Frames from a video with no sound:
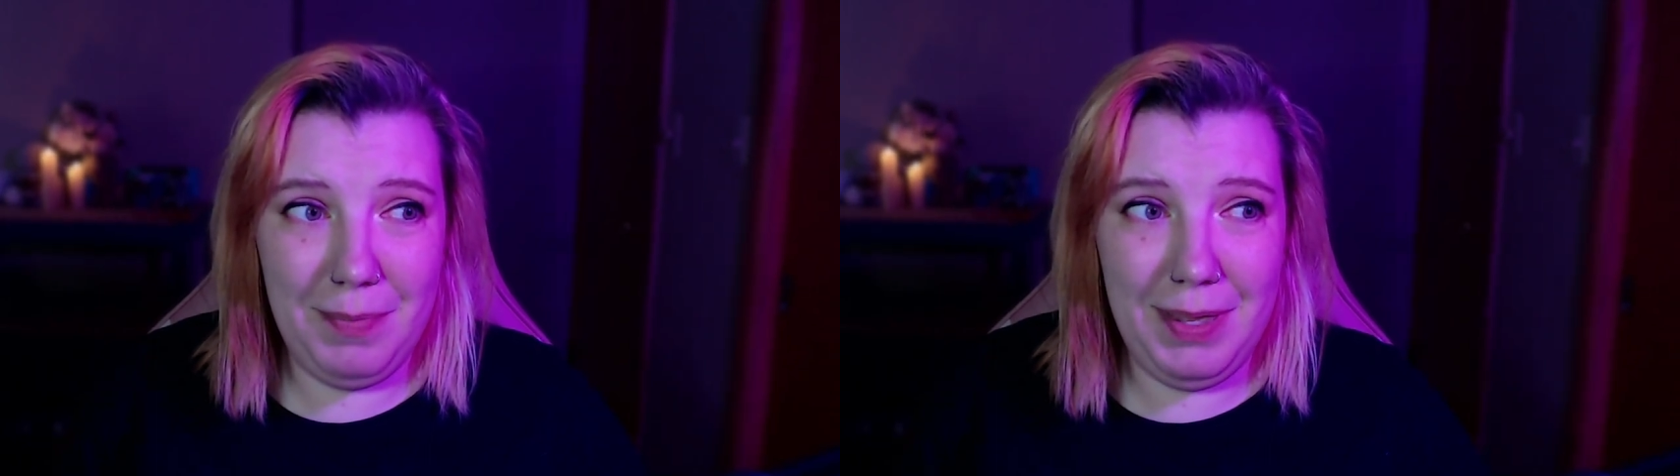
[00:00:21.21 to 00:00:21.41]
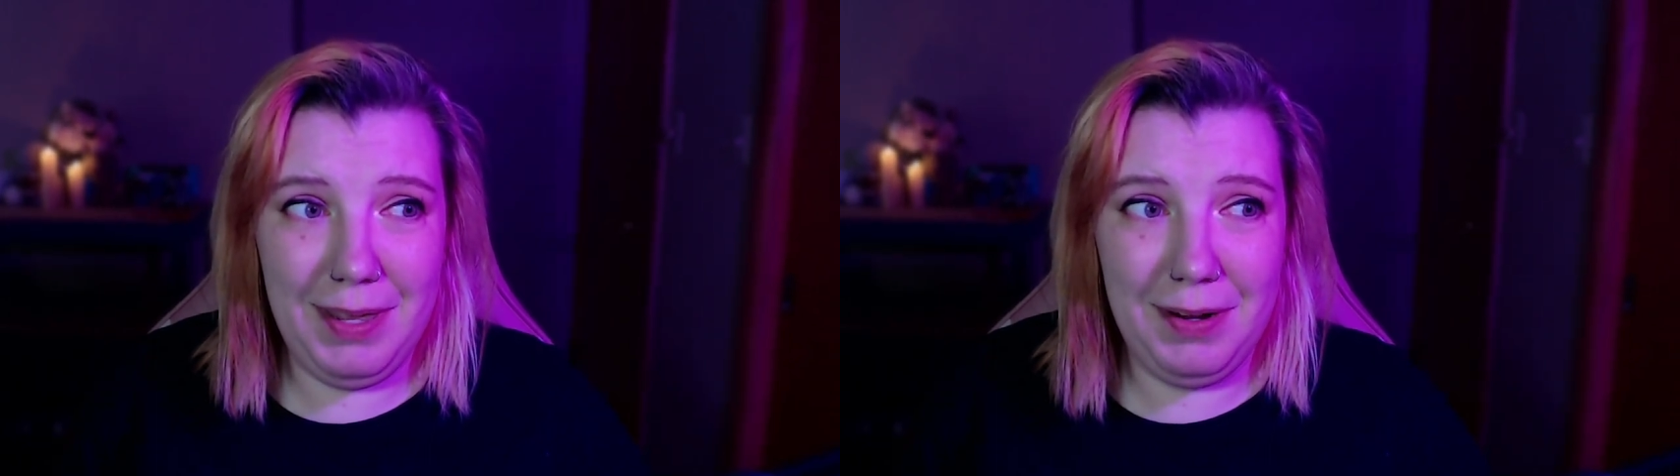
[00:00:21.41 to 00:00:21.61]

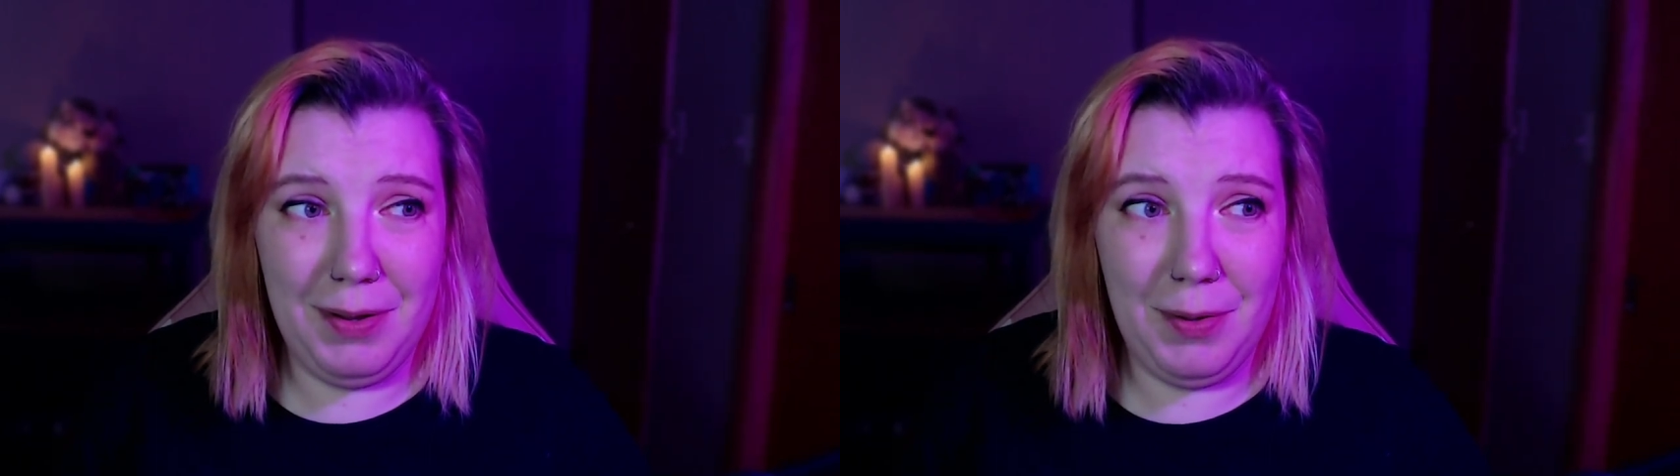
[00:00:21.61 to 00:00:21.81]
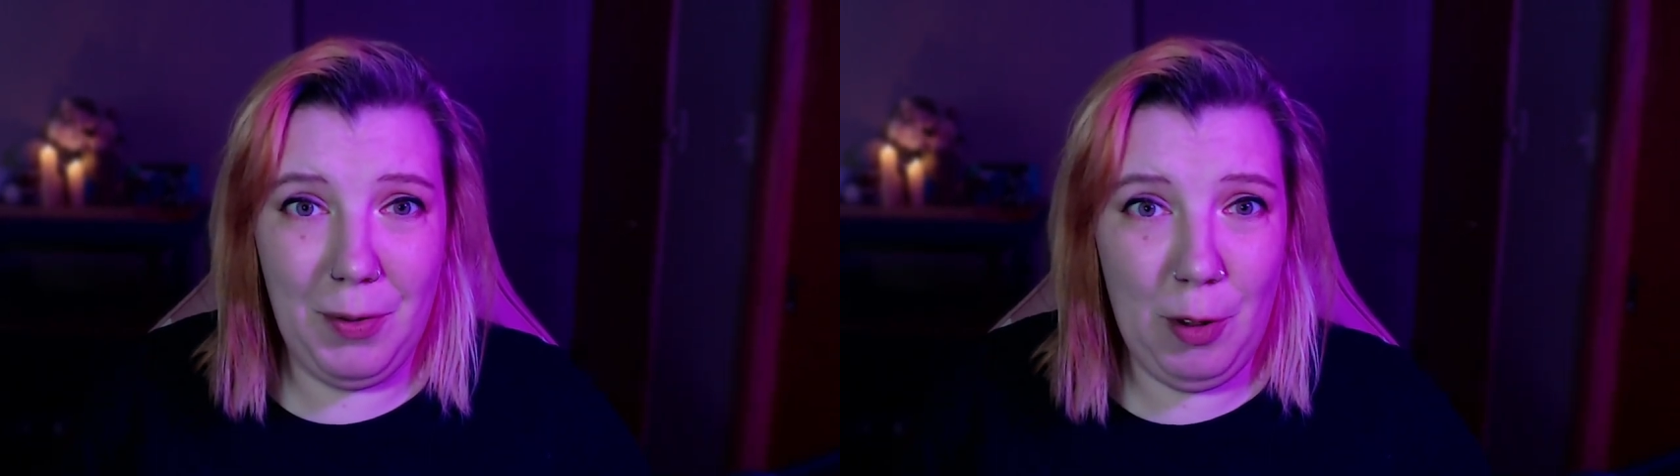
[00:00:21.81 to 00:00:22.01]
me in
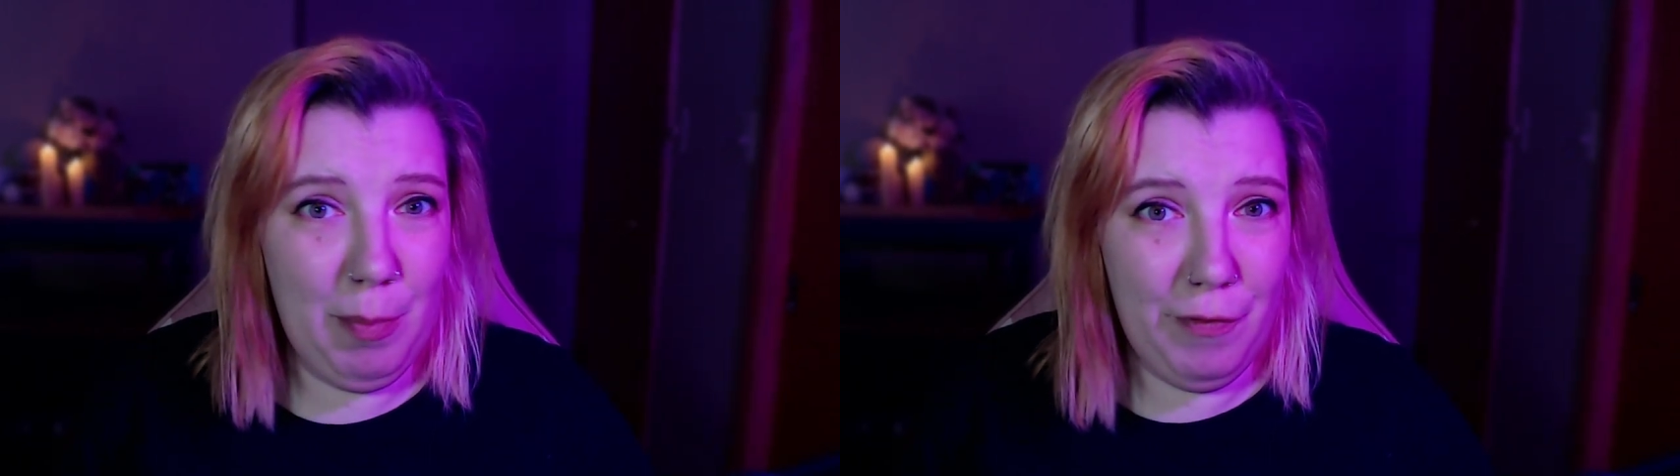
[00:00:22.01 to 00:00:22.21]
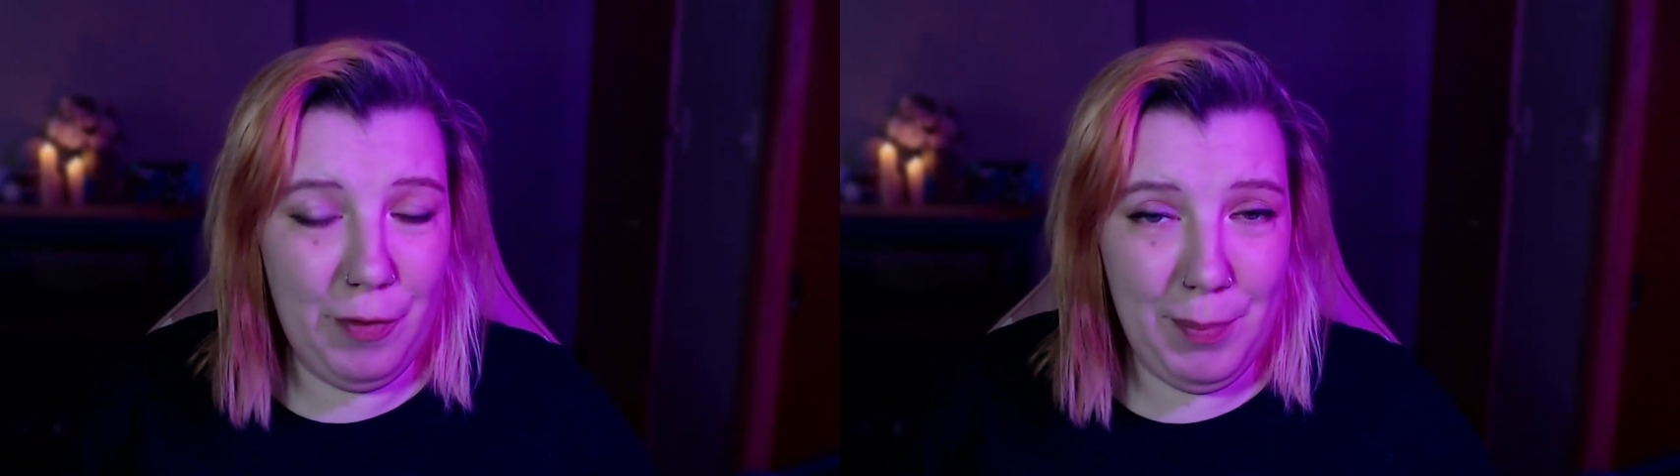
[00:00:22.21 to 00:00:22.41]
a
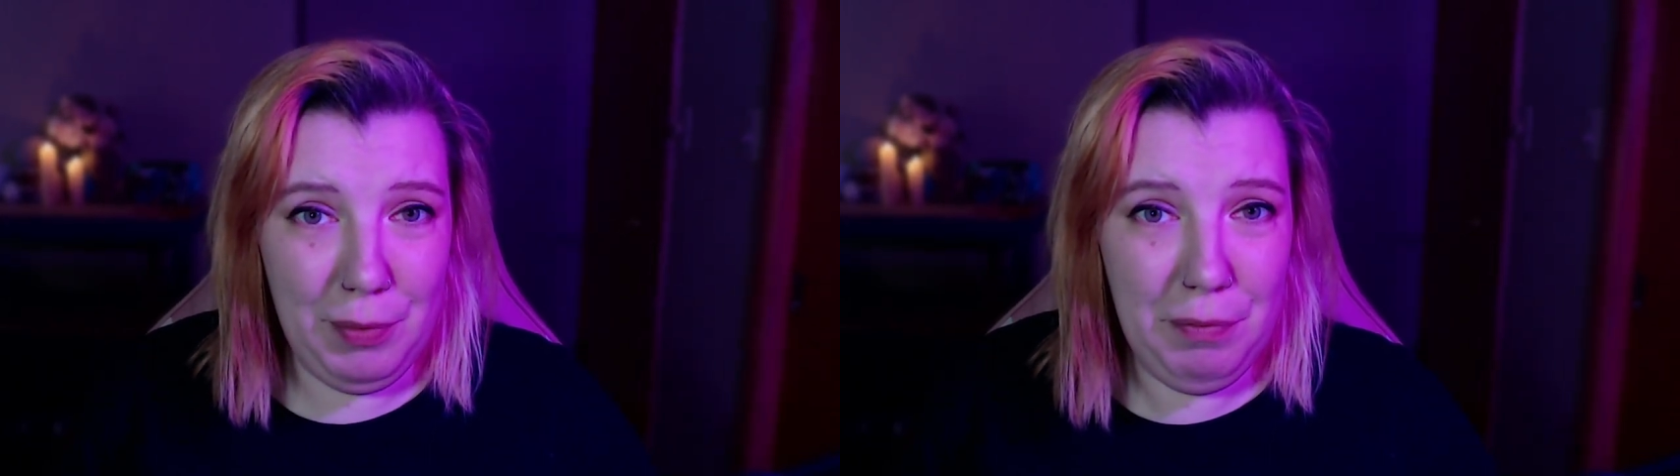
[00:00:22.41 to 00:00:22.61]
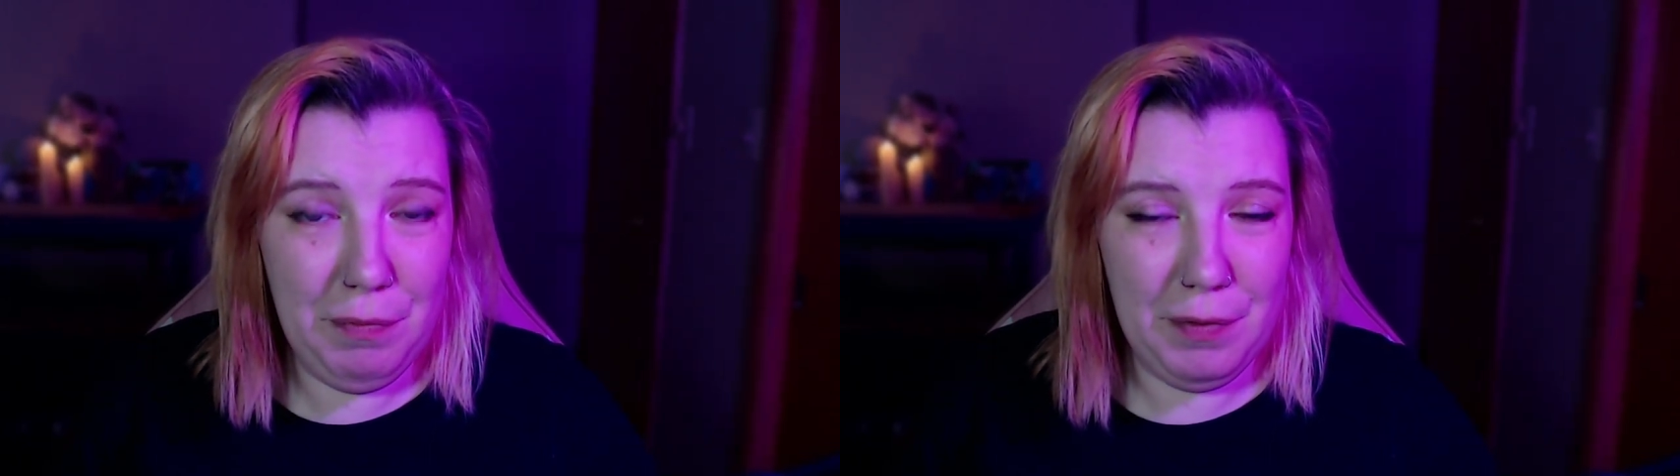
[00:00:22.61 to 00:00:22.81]
hopeful
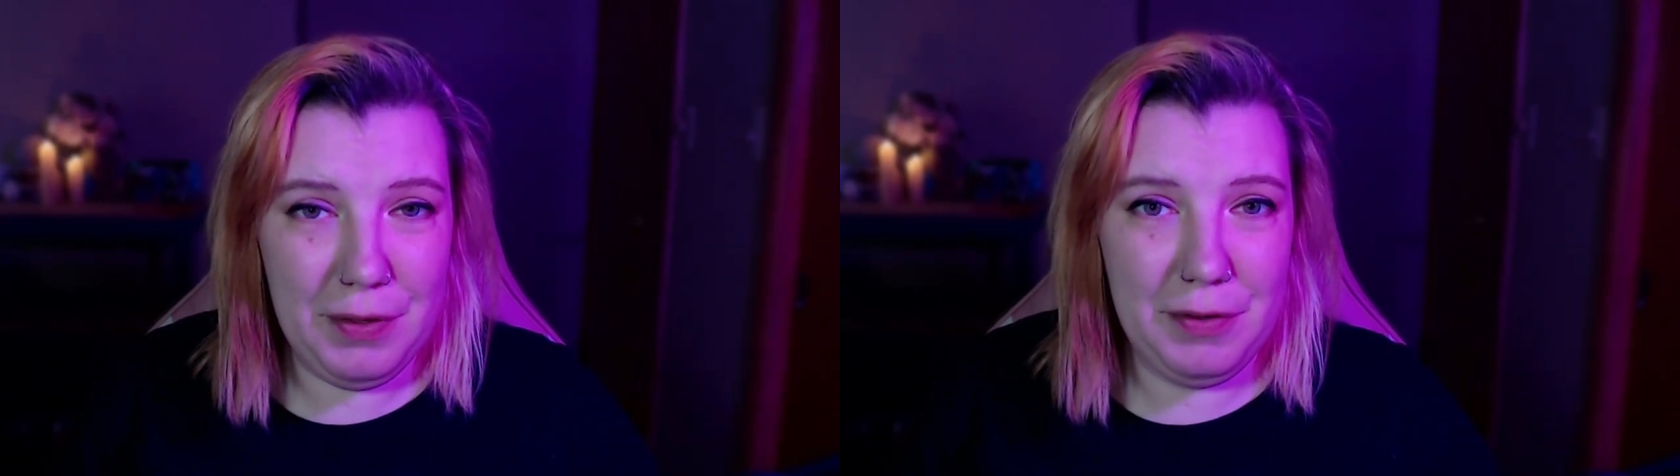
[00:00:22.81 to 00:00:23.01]
mood for